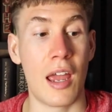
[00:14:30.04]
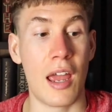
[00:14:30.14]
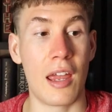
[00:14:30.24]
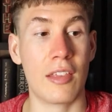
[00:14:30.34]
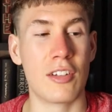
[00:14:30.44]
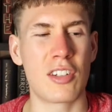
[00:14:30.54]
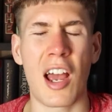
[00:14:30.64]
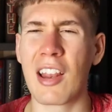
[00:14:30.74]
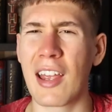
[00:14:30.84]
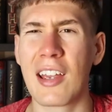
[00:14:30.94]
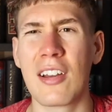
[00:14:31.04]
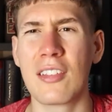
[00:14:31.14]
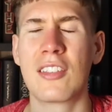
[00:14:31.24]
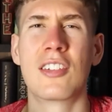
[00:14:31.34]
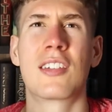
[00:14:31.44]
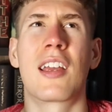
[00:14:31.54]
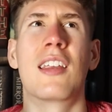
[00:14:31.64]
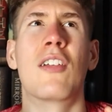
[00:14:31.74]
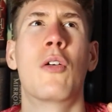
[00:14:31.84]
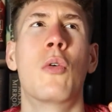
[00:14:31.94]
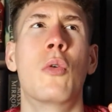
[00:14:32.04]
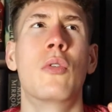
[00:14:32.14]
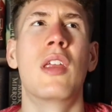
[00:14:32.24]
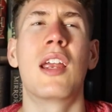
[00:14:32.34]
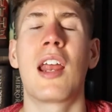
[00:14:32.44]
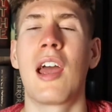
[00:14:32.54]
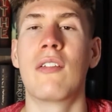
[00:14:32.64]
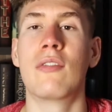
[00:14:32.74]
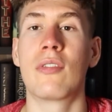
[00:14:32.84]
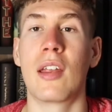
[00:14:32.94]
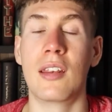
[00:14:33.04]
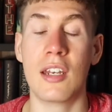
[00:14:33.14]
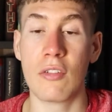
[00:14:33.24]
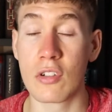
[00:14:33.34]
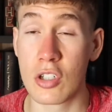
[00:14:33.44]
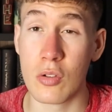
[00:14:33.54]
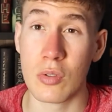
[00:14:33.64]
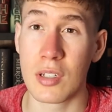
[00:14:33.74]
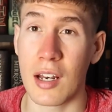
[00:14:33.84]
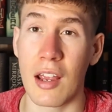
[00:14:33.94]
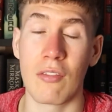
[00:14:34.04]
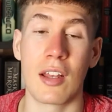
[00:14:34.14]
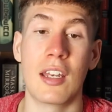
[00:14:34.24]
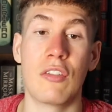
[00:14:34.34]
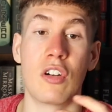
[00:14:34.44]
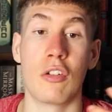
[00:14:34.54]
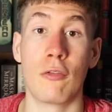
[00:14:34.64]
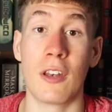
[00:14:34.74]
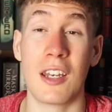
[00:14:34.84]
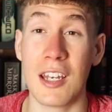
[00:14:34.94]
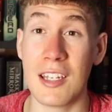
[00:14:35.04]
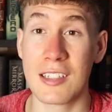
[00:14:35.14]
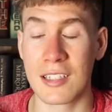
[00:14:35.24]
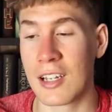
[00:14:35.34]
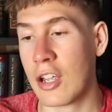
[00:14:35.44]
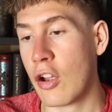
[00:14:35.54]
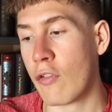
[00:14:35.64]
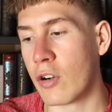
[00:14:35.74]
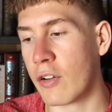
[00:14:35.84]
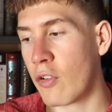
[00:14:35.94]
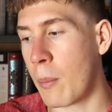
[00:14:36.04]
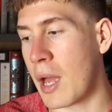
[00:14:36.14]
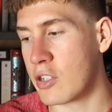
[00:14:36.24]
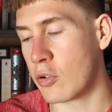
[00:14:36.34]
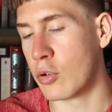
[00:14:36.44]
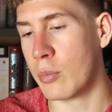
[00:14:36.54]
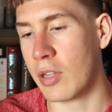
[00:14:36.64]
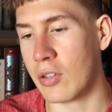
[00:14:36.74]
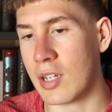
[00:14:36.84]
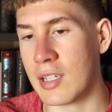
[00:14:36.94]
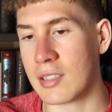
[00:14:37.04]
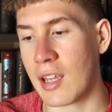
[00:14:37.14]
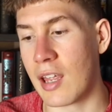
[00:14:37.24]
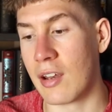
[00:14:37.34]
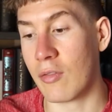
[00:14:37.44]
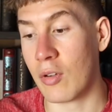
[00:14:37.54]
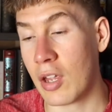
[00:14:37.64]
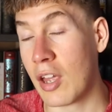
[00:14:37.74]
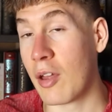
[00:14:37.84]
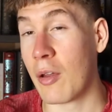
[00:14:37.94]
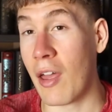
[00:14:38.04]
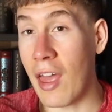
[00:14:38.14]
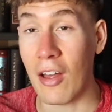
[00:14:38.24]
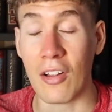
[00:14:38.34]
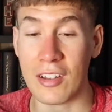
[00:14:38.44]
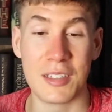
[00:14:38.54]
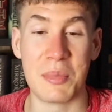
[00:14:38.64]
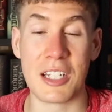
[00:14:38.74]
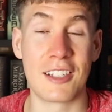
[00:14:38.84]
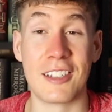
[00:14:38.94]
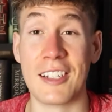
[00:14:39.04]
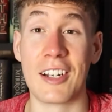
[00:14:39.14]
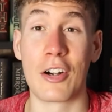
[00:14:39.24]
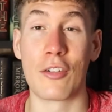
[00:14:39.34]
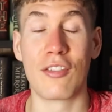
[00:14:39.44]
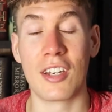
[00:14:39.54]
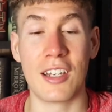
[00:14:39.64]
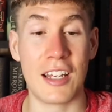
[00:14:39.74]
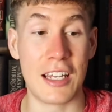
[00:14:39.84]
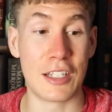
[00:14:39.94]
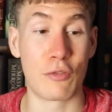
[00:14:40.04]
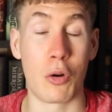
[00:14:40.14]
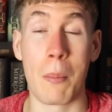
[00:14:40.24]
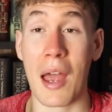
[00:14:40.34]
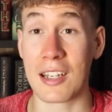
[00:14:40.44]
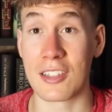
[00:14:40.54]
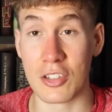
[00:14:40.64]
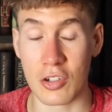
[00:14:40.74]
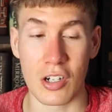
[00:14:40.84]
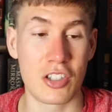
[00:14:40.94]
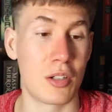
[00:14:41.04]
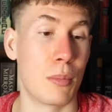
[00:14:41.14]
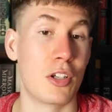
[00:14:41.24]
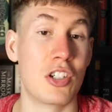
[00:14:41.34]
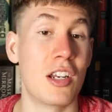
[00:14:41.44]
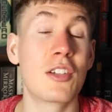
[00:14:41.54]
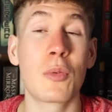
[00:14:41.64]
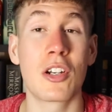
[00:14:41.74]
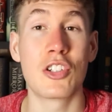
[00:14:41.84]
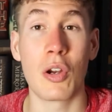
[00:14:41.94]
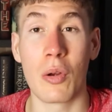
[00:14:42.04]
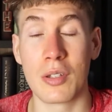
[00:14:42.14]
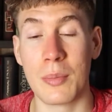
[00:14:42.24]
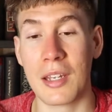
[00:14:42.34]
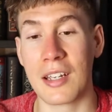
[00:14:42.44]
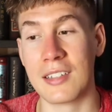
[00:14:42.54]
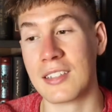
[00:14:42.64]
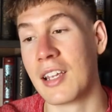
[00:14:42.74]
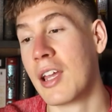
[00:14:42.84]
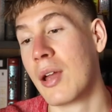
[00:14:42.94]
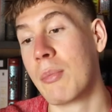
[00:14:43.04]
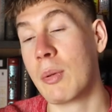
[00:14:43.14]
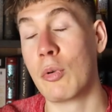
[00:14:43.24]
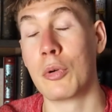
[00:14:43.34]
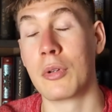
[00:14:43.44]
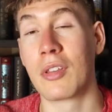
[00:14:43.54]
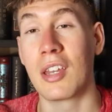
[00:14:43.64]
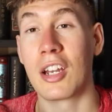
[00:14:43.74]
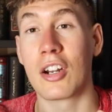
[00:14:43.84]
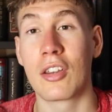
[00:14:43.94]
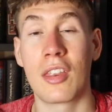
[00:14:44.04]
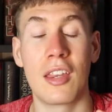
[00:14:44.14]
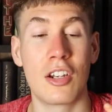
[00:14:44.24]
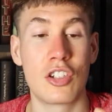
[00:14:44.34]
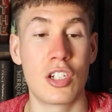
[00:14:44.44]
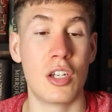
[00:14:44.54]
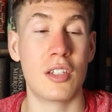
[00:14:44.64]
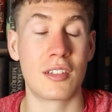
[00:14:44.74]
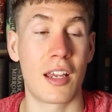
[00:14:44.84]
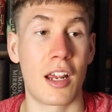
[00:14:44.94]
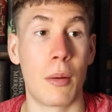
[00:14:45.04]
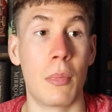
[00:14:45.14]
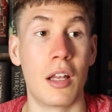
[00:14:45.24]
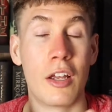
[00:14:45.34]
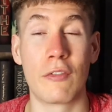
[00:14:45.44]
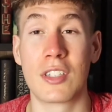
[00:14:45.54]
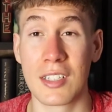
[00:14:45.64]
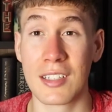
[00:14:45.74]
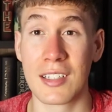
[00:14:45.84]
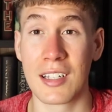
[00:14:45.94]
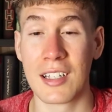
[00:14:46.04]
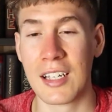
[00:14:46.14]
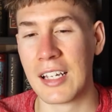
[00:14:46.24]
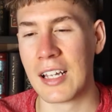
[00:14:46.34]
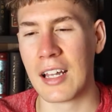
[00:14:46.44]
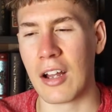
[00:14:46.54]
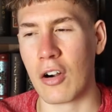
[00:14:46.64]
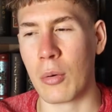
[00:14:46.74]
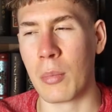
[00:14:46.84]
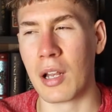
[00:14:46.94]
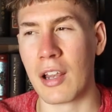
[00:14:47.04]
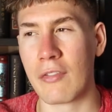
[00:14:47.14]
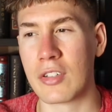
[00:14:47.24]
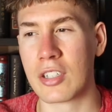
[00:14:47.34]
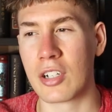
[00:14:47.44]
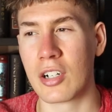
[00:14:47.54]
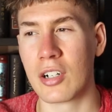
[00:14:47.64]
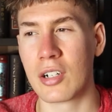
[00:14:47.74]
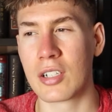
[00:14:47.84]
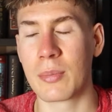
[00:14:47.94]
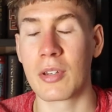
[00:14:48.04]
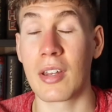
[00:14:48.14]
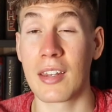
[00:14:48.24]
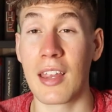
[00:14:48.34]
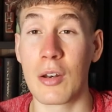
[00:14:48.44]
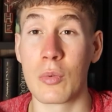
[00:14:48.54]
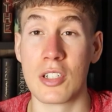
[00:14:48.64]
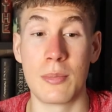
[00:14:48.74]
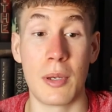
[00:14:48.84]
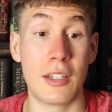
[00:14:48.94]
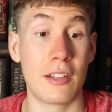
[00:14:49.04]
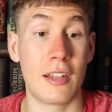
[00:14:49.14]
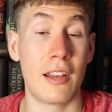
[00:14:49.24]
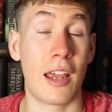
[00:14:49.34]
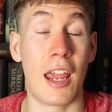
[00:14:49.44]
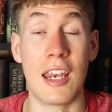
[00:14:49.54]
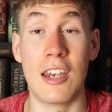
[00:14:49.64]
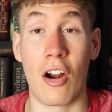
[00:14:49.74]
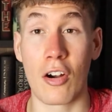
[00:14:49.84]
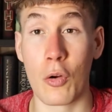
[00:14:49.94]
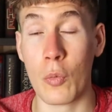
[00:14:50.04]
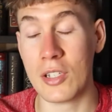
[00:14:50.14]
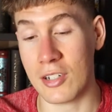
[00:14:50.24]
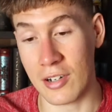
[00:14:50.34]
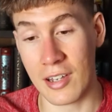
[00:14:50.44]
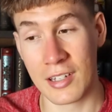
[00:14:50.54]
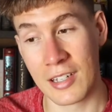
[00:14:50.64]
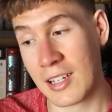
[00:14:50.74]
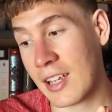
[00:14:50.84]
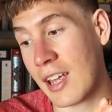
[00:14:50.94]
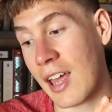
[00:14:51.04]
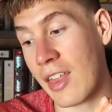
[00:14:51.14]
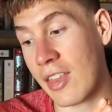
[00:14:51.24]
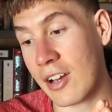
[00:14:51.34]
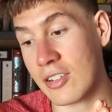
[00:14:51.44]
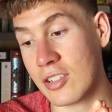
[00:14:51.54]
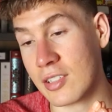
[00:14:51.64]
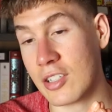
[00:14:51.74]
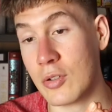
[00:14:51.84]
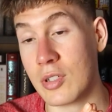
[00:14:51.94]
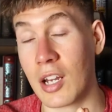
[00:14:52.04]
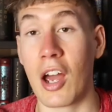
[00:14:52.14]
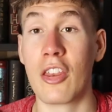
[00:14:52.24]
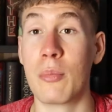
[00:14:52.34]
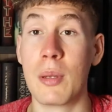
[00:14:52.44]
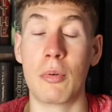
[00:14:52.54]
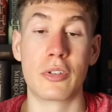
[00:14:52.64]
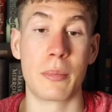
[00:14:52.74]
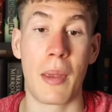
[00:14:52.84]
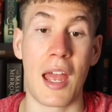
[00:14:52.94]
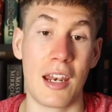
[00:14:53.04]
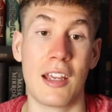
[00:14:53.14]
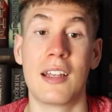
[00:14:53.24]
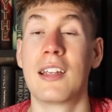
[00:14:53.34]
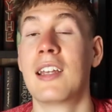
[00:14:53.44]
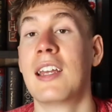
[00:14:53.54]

and I like this, like the whole, they can have like the different students can have like different affinities or different magical abilities, and Elle is basically, her affinity is for mass destruction, but she doesn't want to show it because people will think that she is like a Maleficent or a Maleficer or something like that, which is basically like a dark wizard, and they're just using other people's mana,